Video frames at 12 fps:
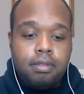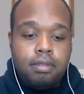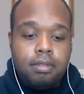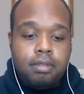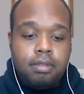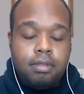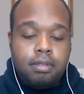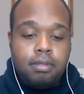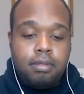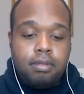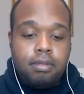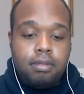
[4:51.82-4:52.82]

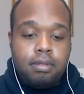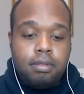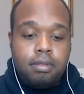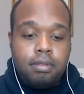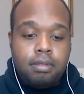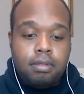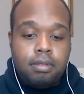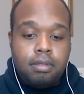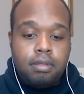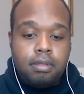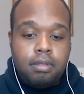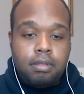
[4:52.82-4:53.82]

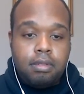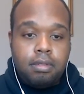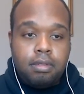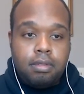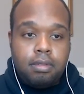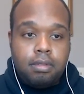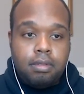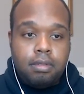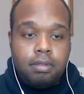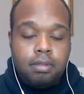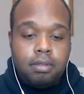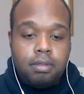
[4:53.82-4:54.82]

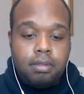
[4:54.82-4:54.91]
No words are spoken by the person on screen.